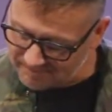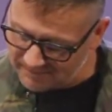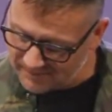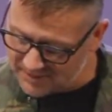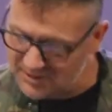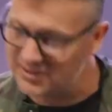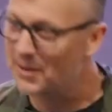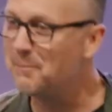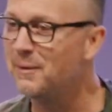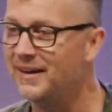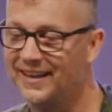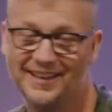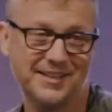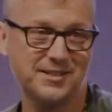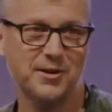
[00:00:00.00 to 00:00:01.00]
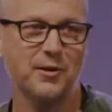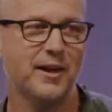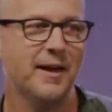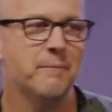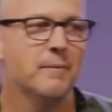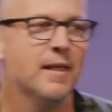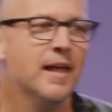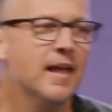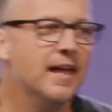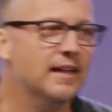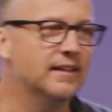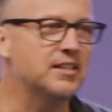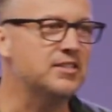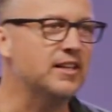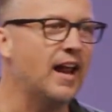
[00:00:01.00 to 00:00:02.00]
Somebody is. Okay,
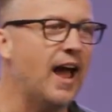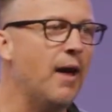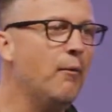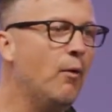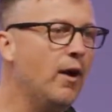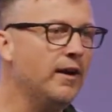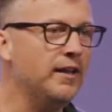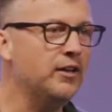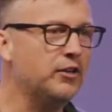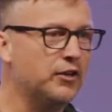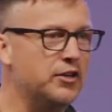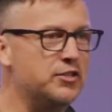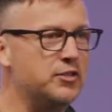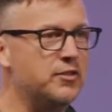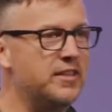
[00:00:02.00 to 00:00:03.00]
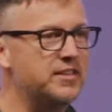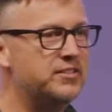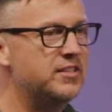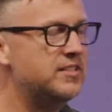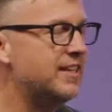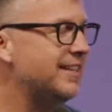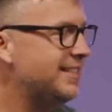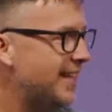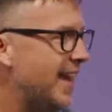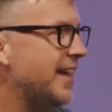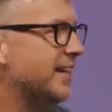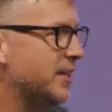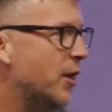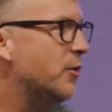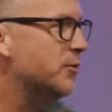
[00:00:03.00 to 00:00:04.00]
listen, I want to encourage you. This is a
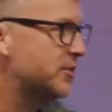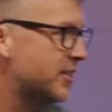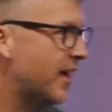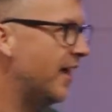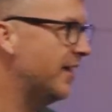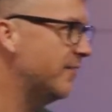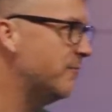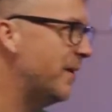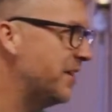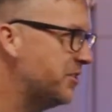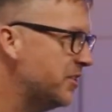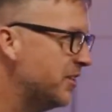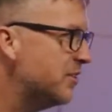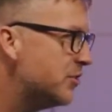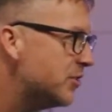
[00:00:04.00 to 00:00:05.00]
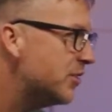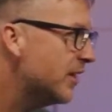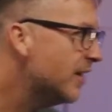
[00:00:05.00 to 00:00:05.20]
take notes kind of message.